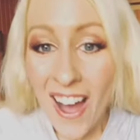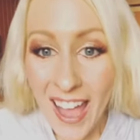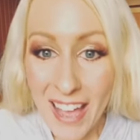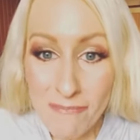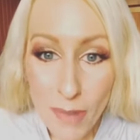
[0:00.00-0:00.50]

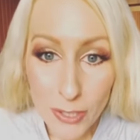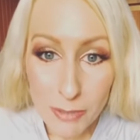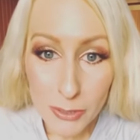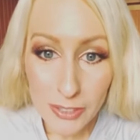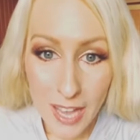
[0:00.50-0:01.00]
I have
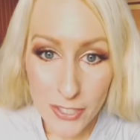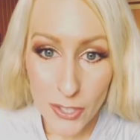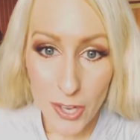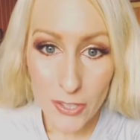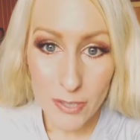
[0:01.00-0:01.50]
multiple
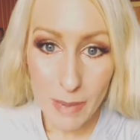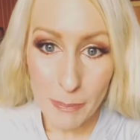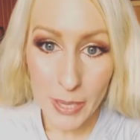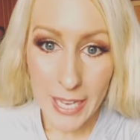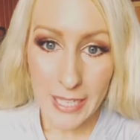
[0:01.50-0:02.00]
large goals on my
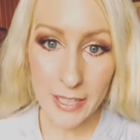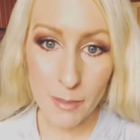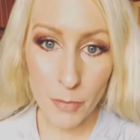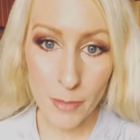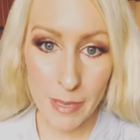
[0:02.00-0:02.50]
plate at
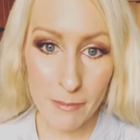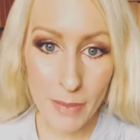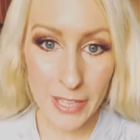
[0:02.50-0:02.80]
the moment.